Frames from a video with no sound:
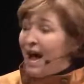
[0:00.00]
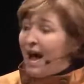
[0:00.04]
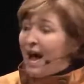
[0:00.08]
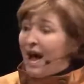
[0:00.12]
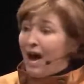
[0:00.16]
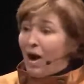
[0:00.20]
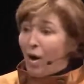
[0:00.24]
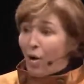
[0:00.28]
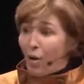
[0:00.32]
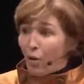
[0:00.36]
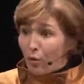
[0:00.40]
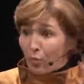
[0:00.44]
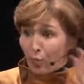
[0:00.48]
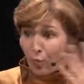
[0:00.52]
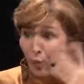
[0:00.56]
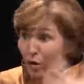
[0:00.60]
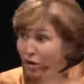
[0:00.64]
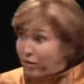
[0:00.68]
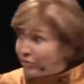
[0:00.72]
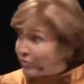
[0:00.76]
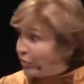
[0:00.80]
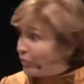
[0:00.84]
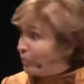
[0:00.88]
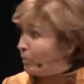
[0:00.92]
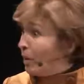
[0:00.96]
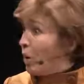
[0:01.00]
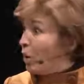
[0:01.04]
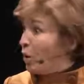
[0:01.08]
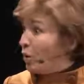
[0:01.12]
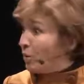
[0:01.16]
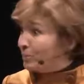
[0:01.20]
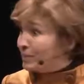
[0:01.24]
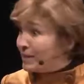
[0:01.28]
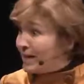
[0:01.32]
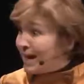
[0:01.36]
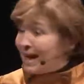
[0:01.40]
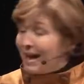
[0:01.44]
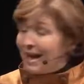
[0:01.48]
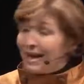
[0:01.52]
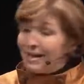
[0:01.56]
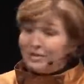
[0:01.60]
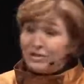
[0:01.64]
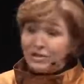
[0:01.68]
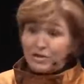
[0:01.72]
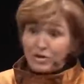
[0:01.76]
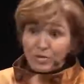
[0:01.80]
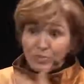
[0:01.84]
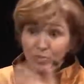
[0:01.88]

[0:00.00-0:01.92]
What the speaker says: or work-from-home dads,